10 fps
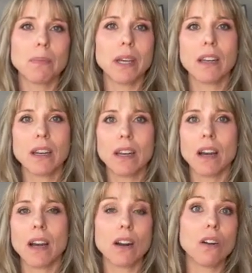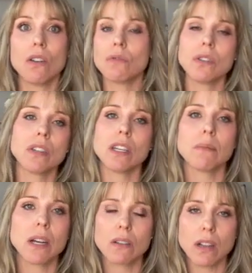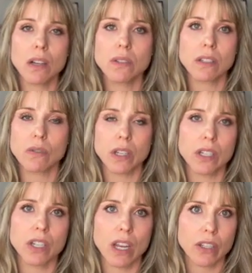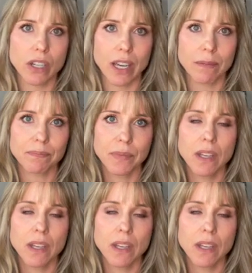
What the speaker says: but our whole routine around clothes is going to change again.